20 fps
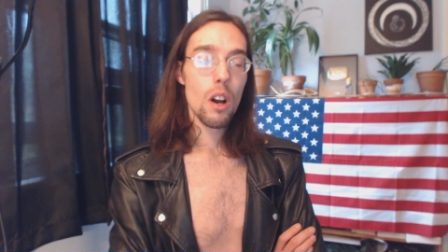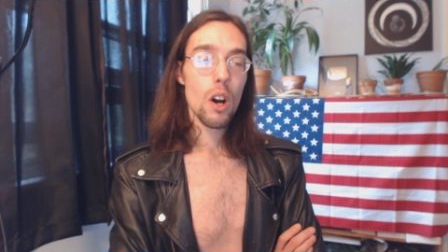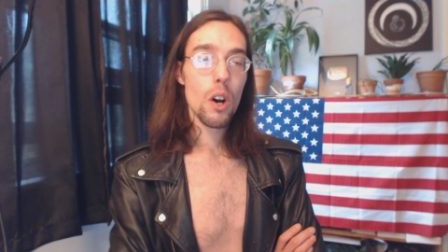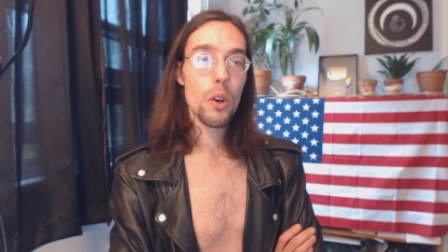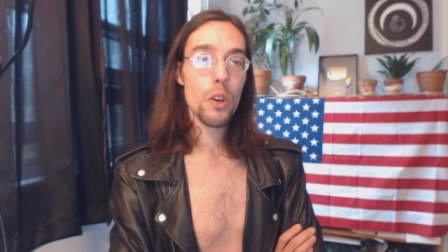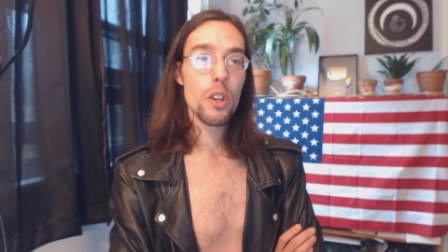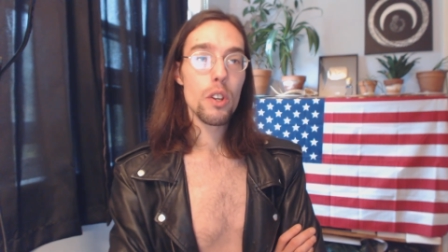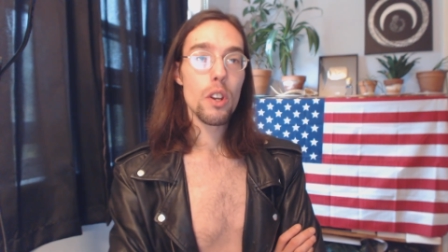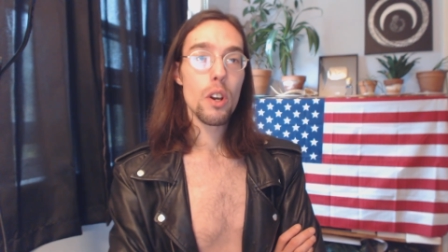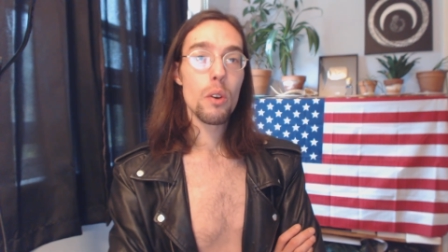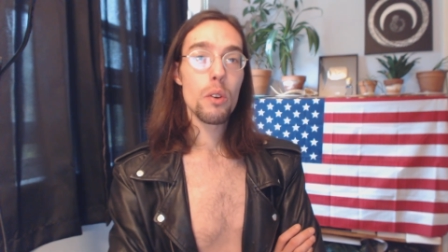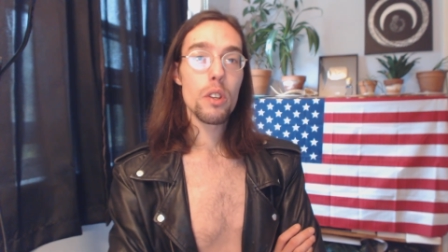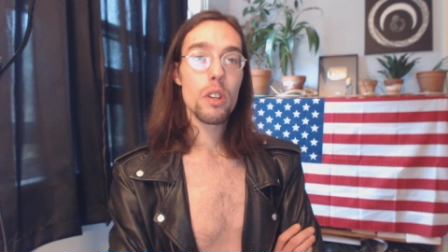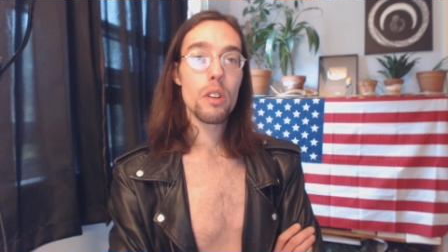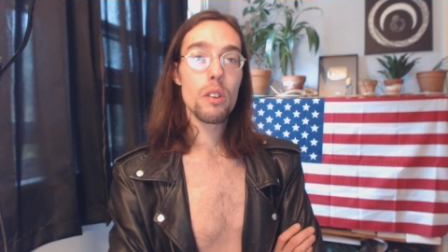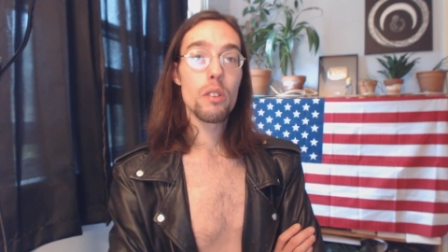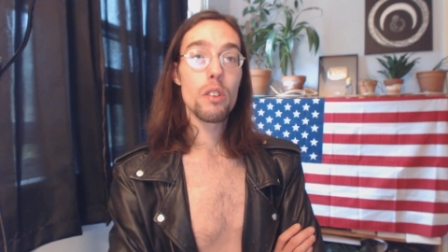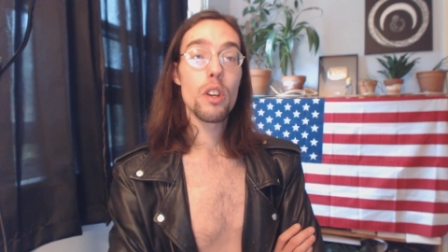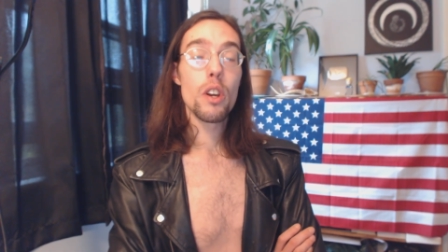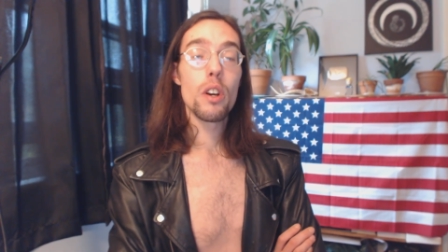Oh, you know,
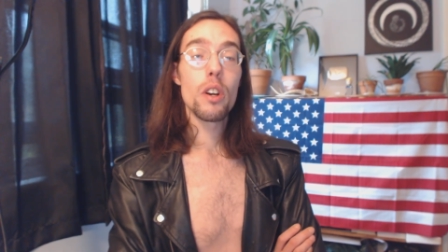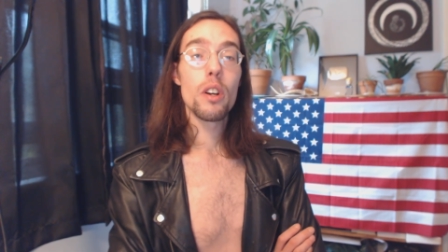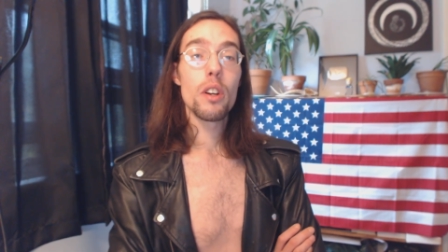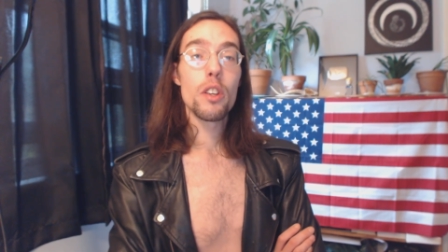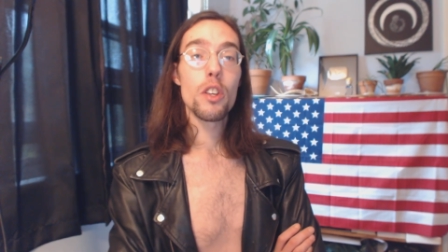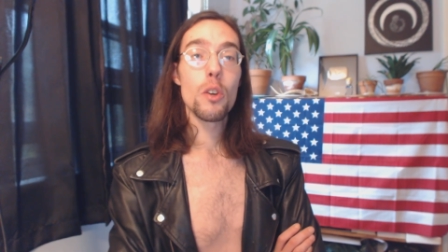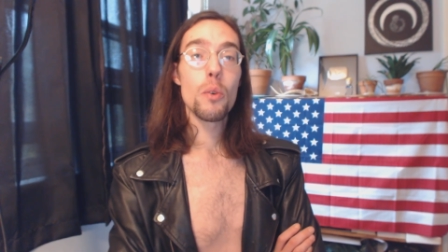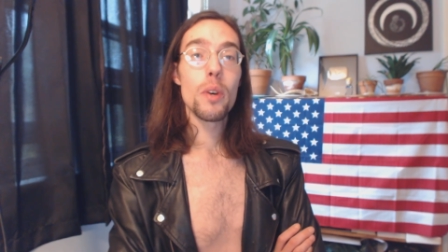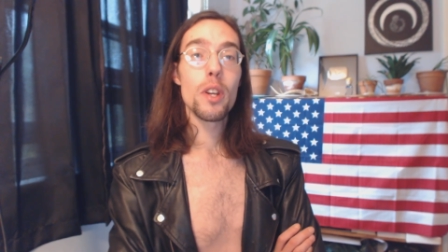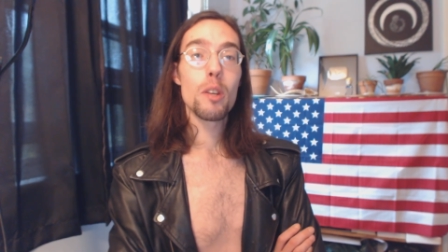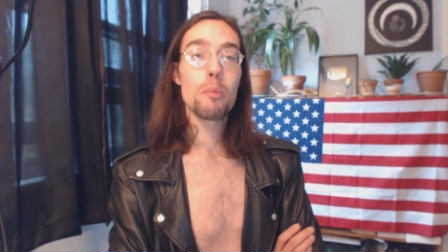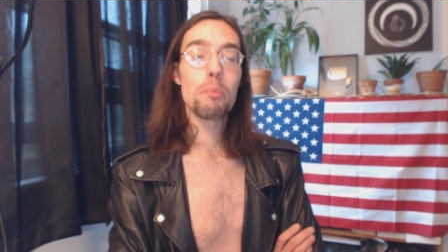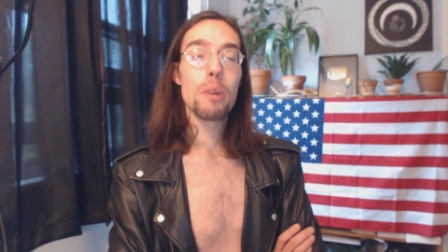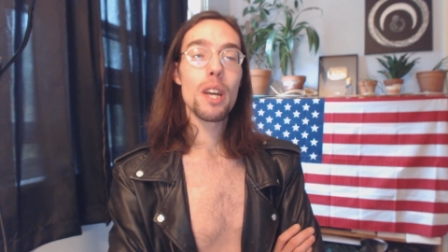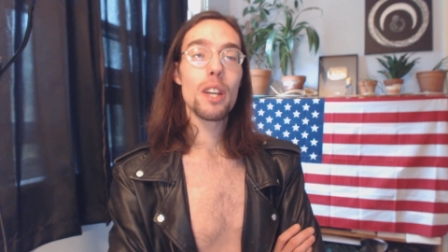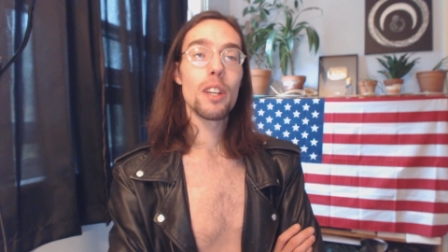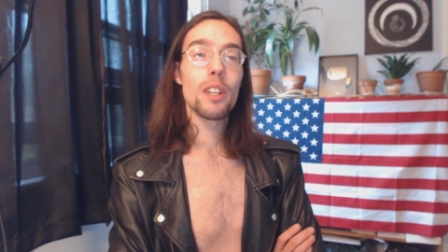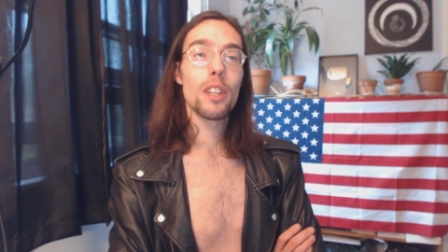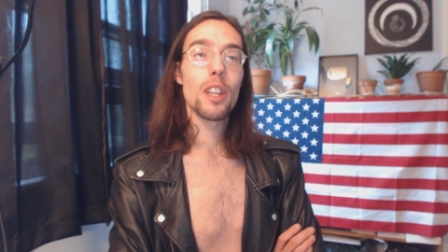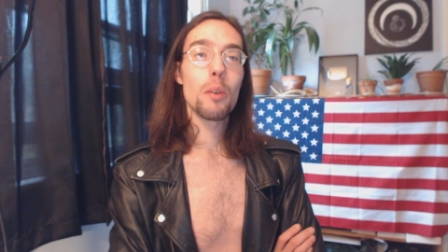you you, uh, you
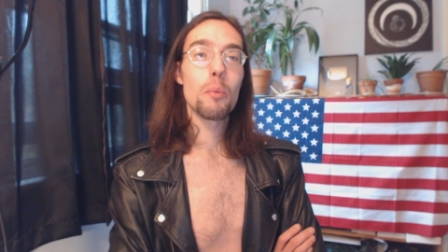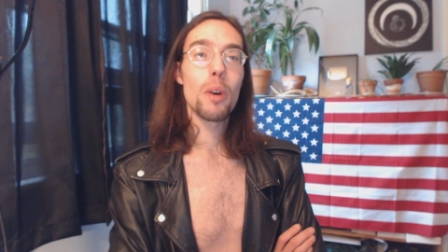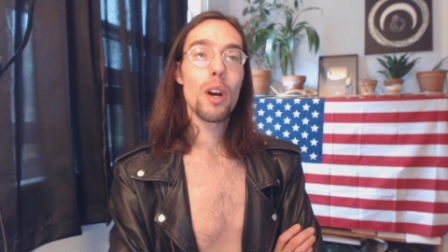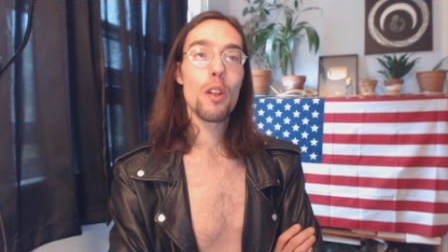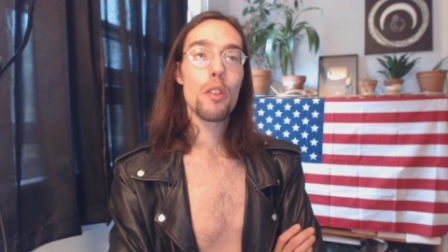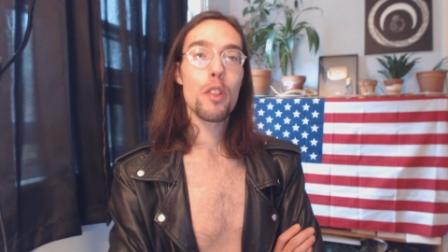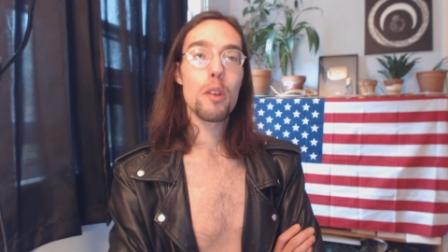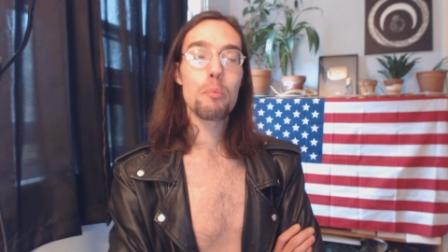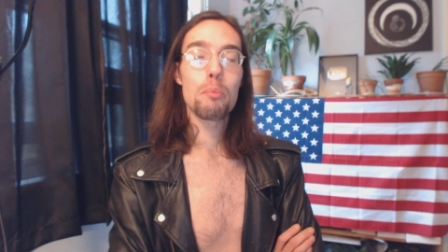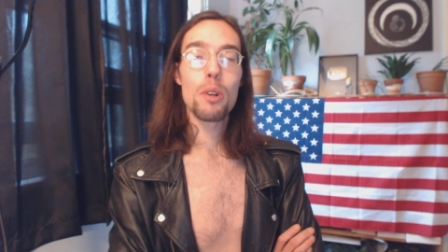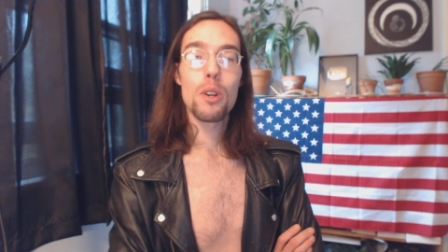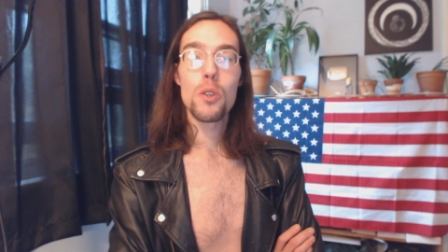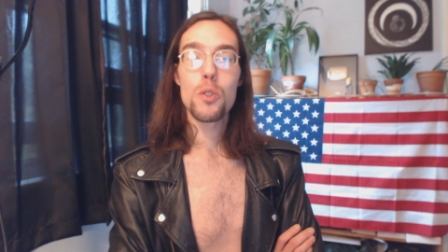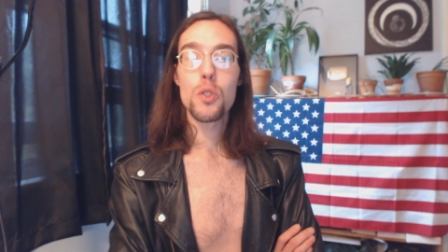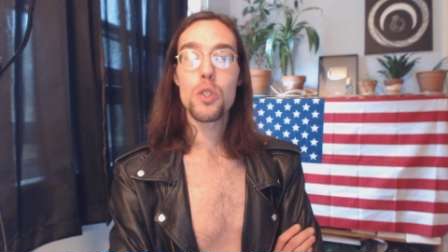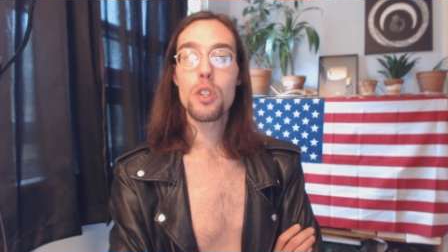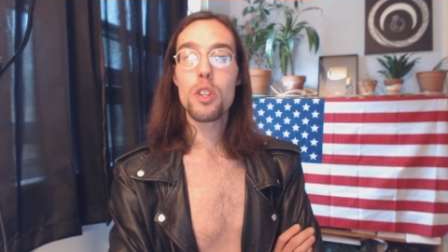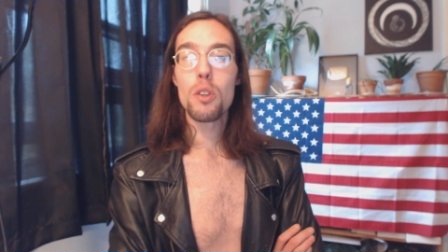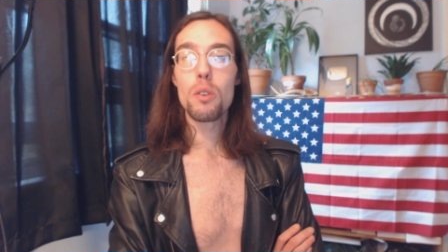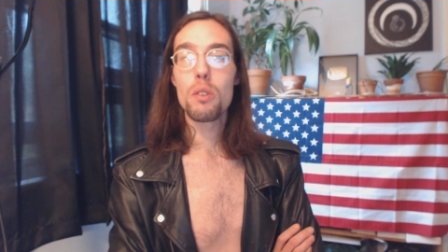independently wealthy
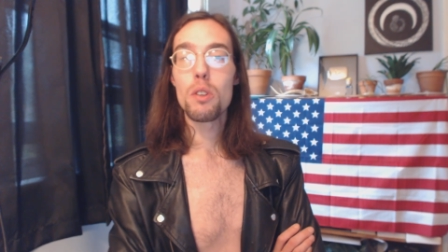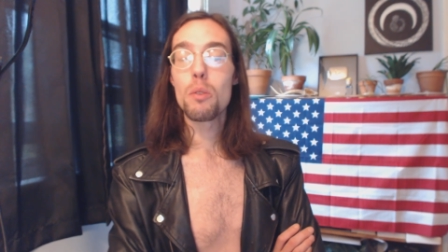person, you,